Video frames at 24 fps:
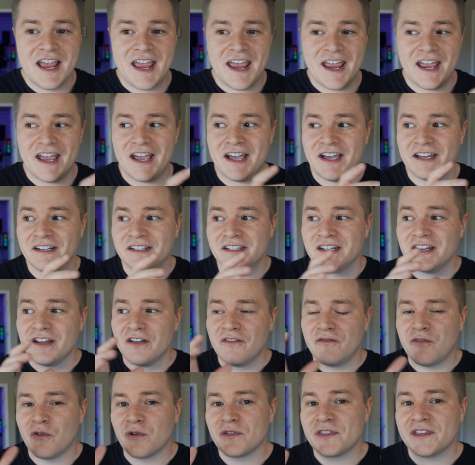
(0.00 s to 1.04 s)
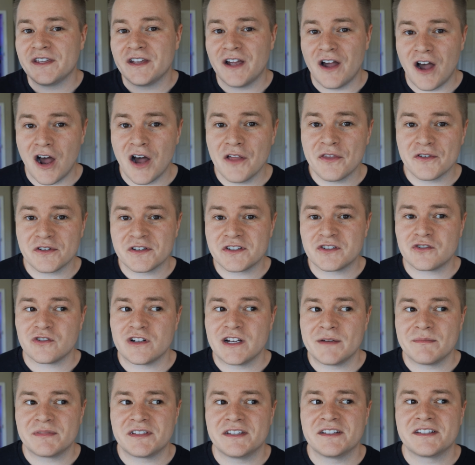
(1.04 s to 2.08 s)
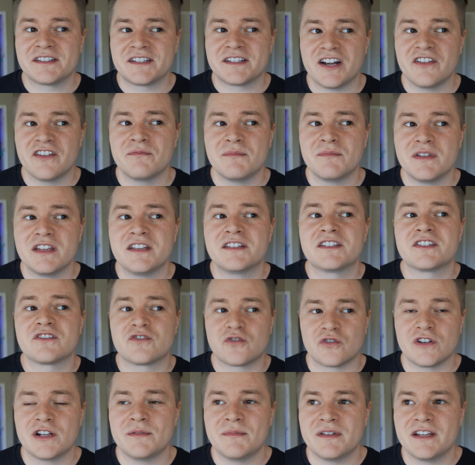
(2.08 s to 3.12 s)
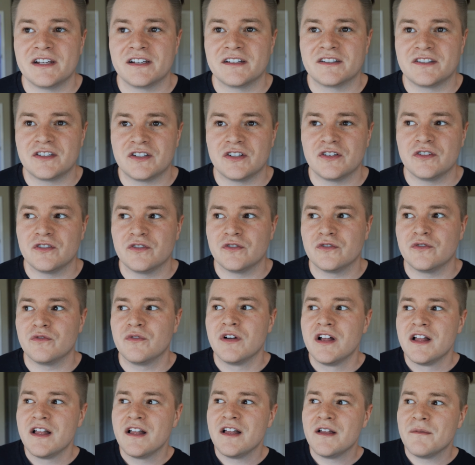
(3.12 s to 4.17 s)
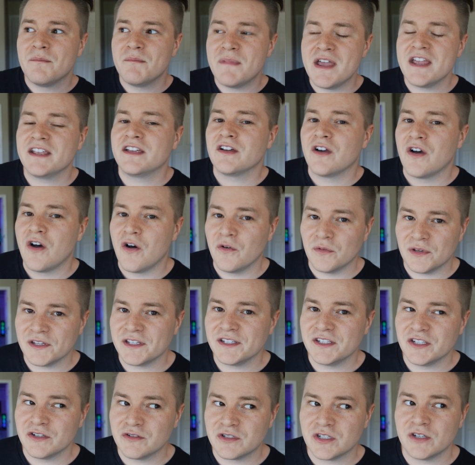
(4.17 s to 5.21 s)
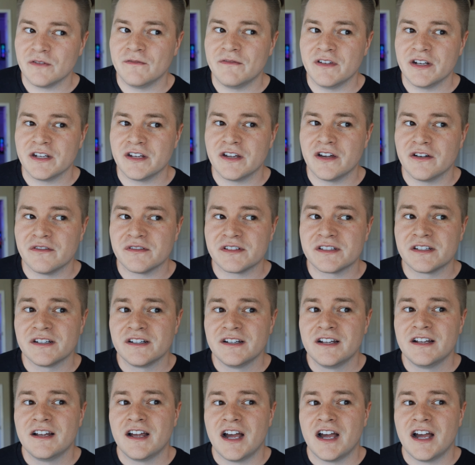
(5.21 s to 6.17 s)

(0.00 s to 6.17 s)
And for the other streams, instead of me streaming to make only YouTube videos,